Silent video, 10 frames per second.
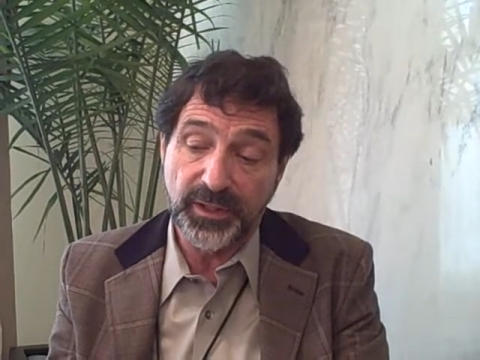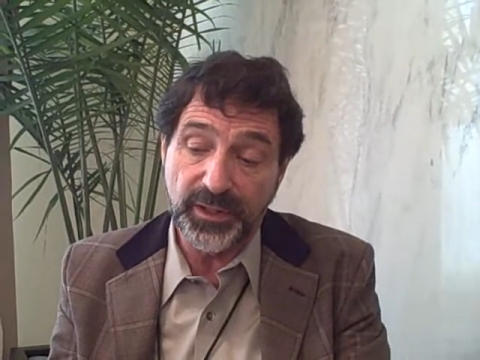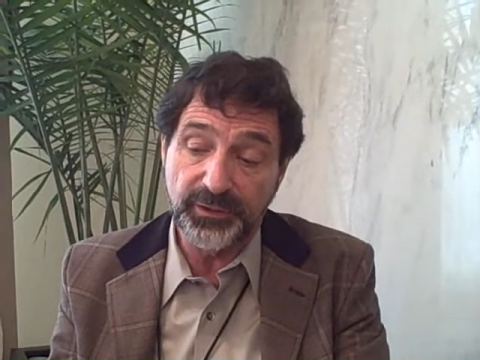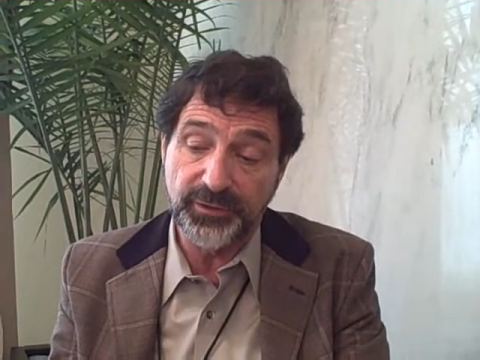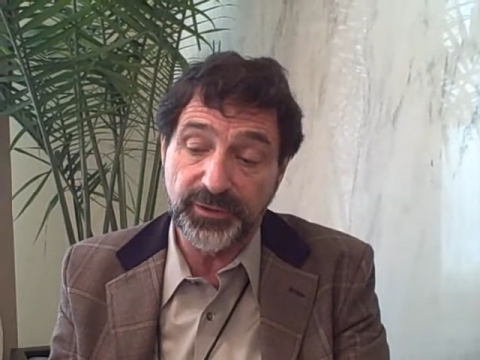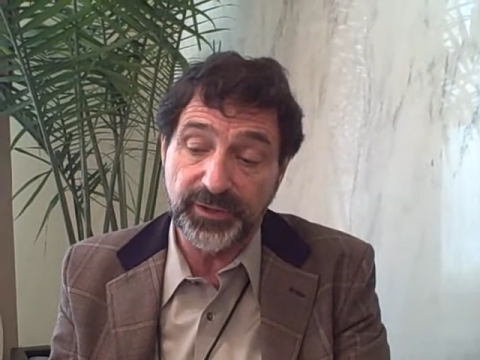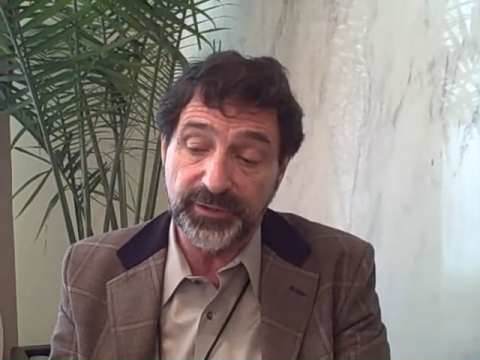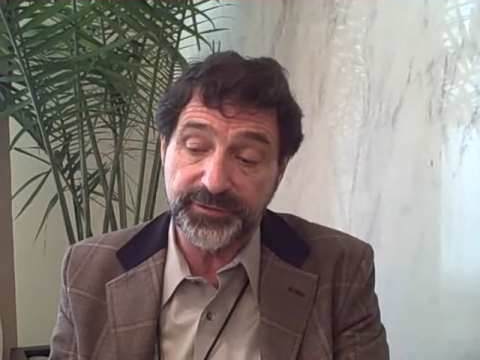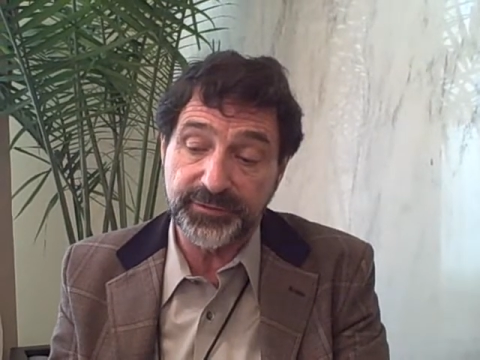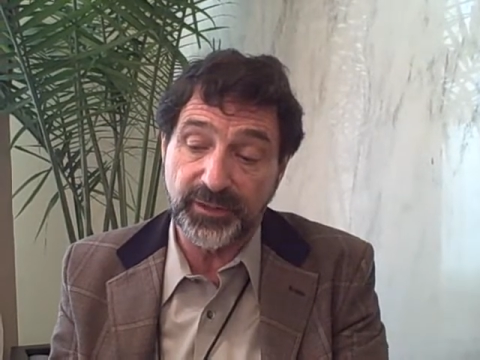into
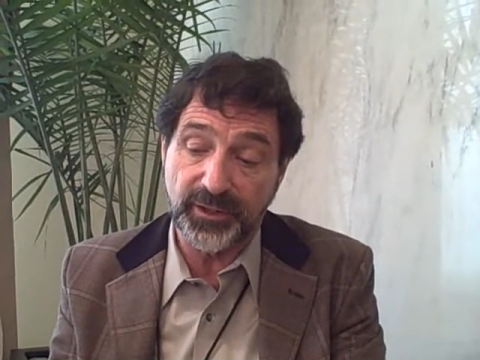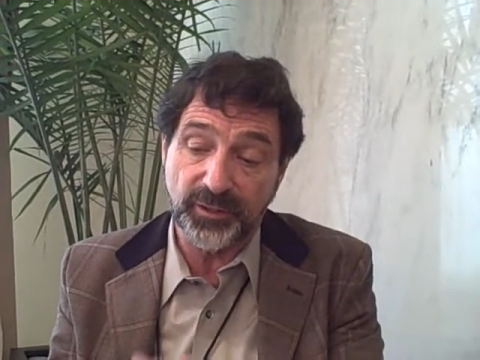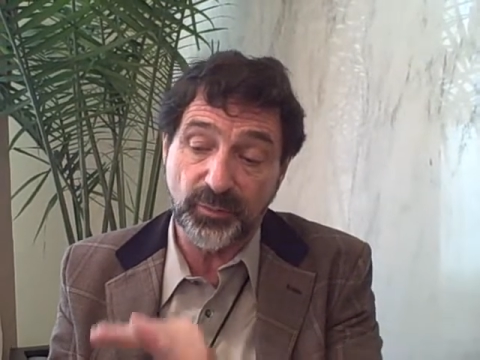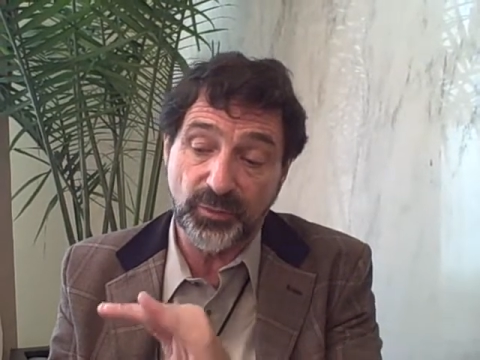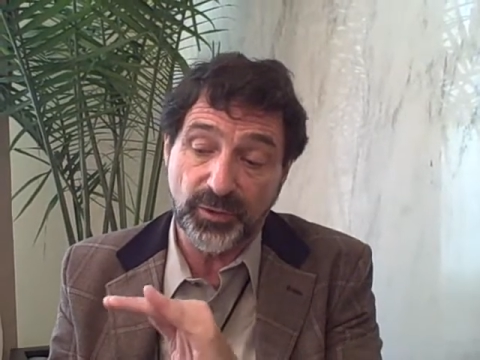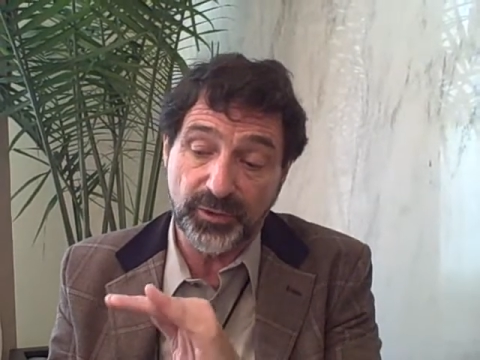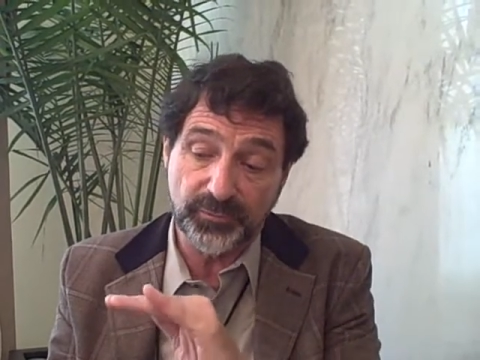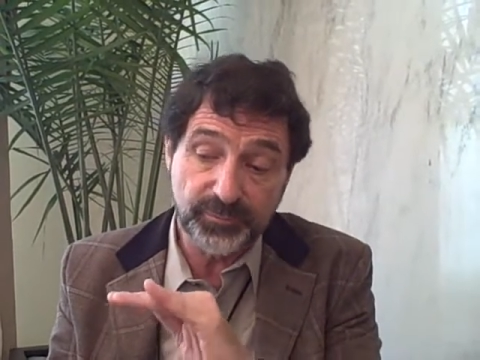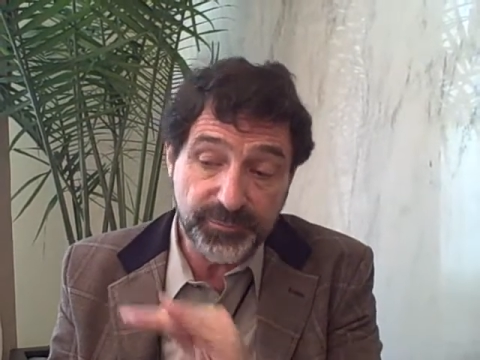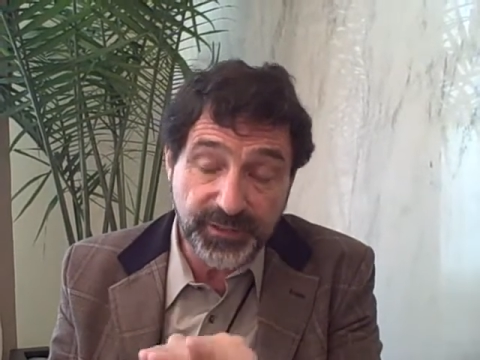this on a more
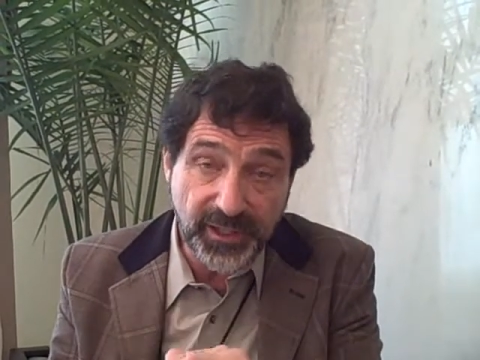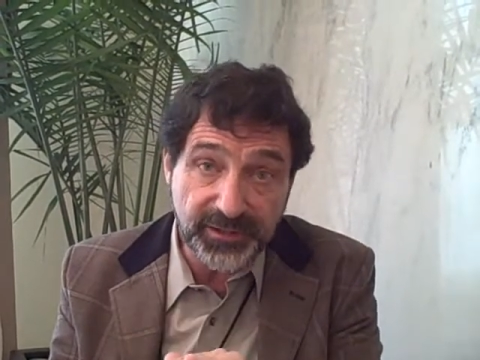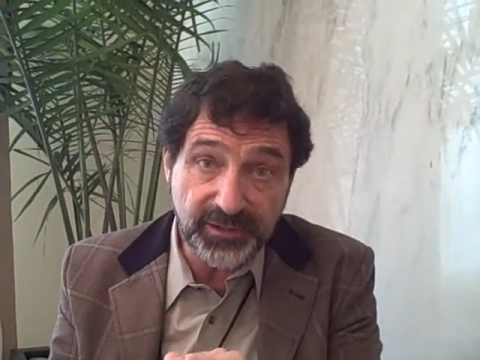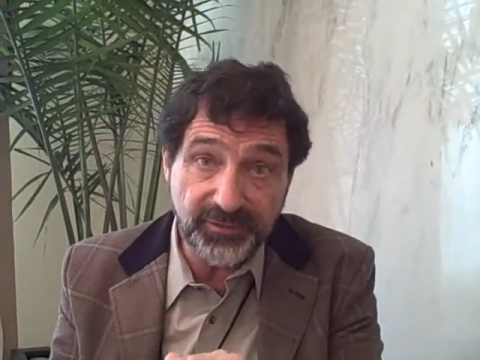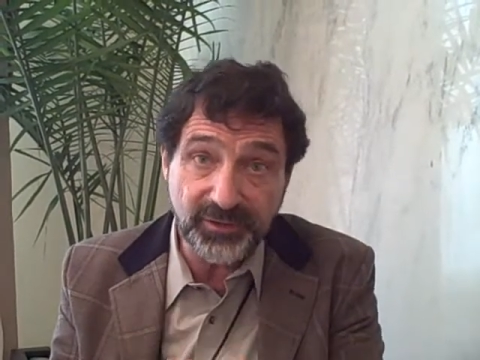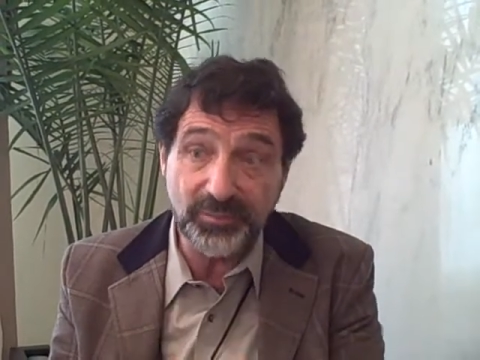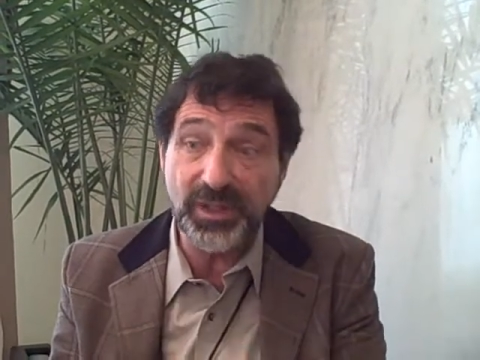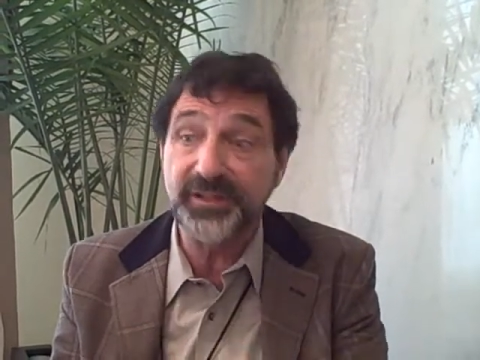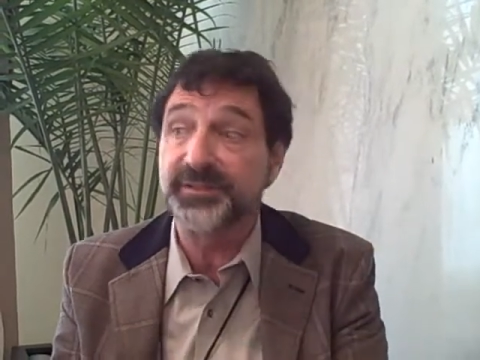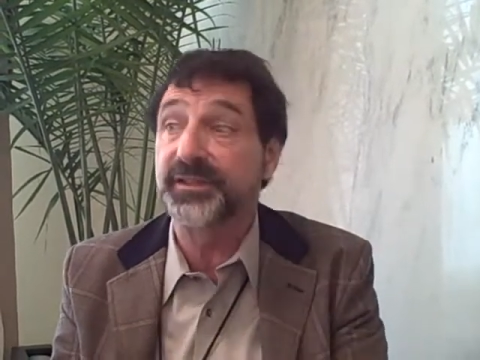scientific
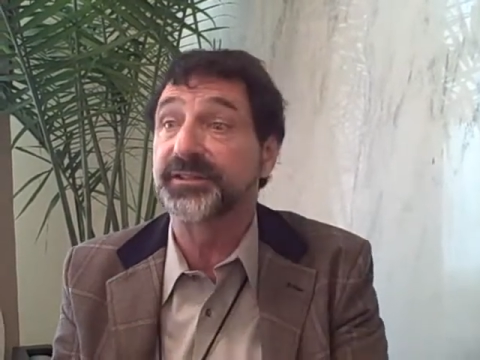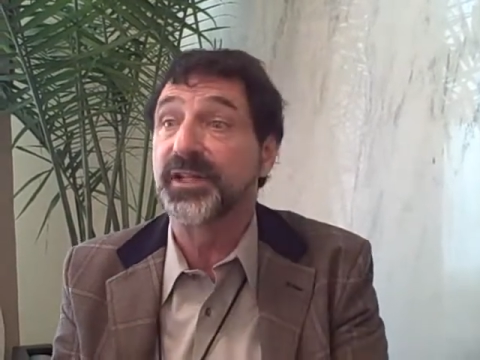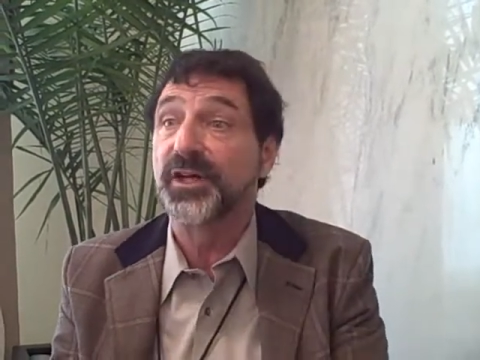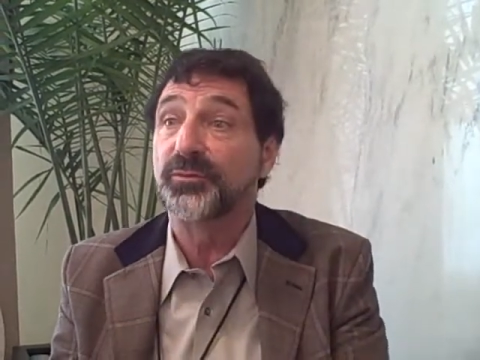basis